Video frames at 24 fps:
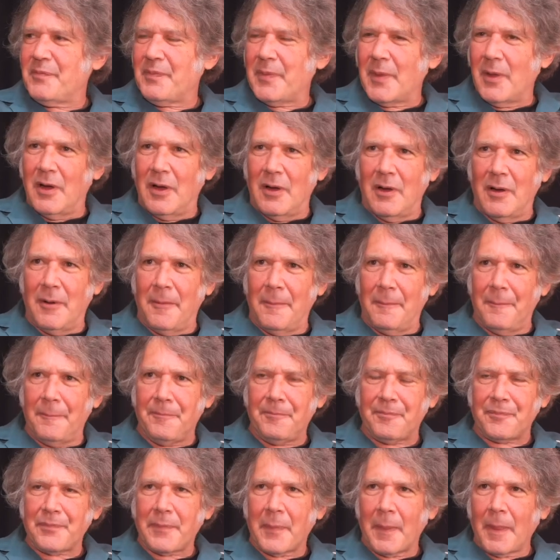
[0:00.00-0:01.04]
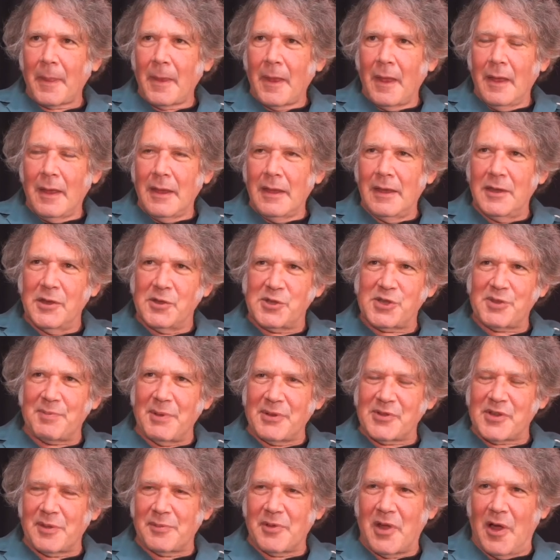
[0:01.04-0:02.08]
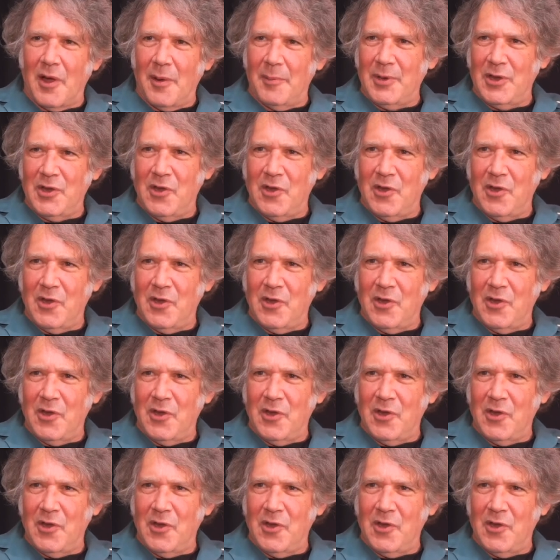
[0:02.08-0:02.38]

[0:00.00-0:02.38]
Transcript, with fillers: Mm-hmm. Um, he had spent some time